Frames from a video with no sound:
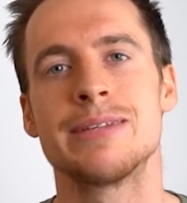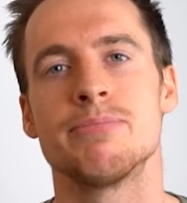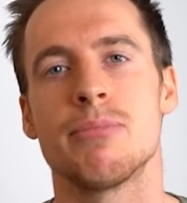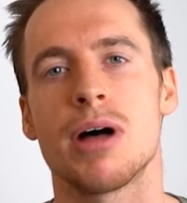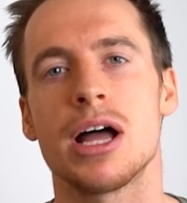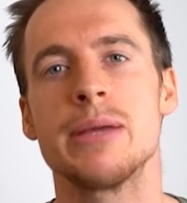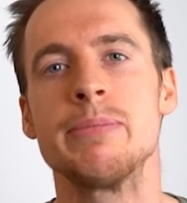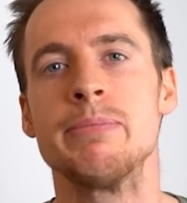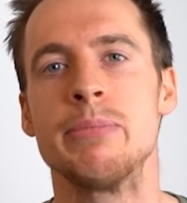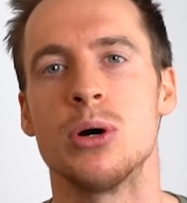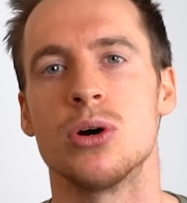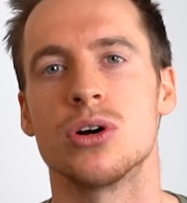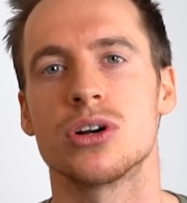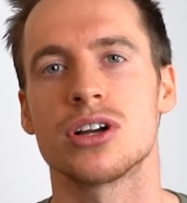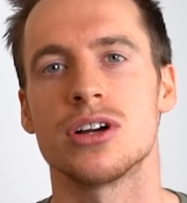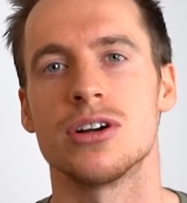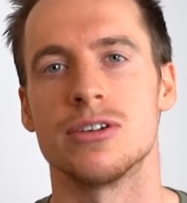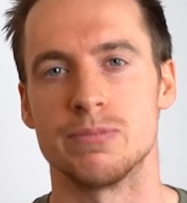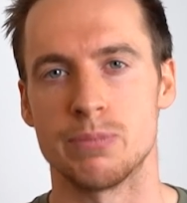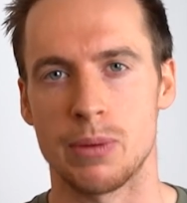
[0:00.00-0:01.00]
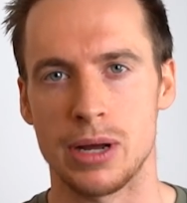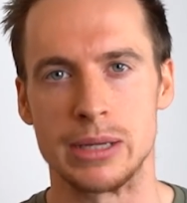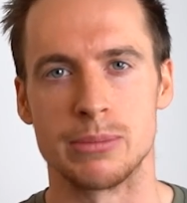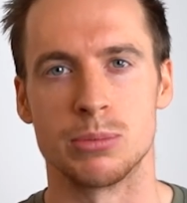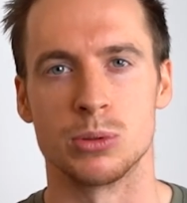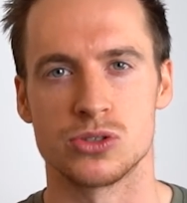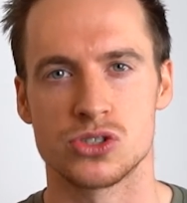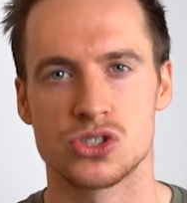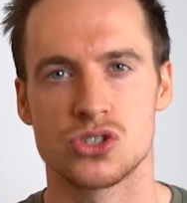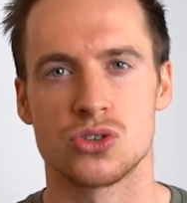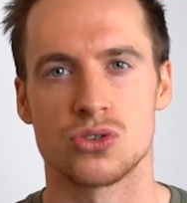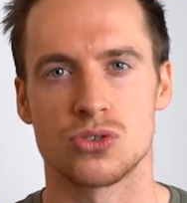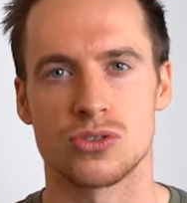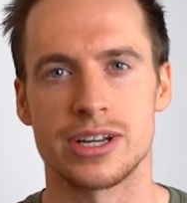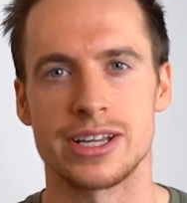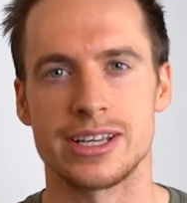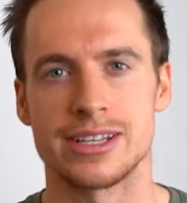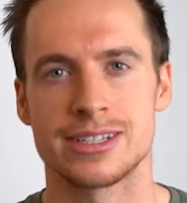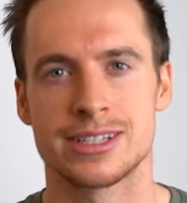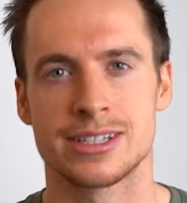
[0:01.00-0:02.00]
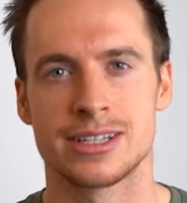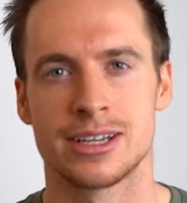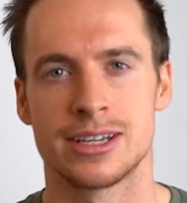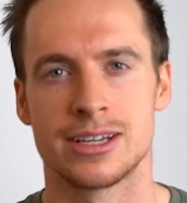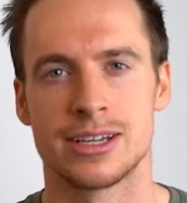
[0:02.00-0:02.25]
my book of Bible stories,